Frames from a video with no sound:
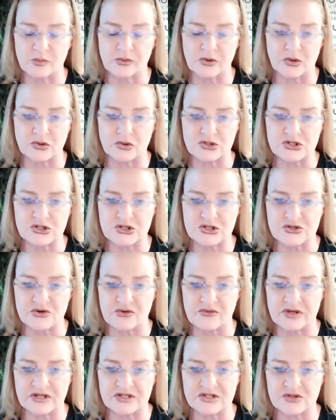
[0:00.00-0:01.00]
approach to
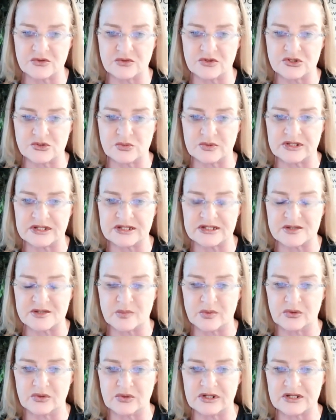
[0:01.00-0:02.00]
serving students with
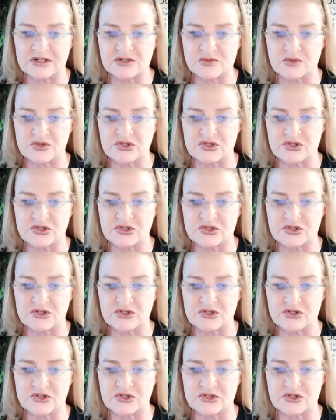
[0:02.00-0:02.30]
disabilities,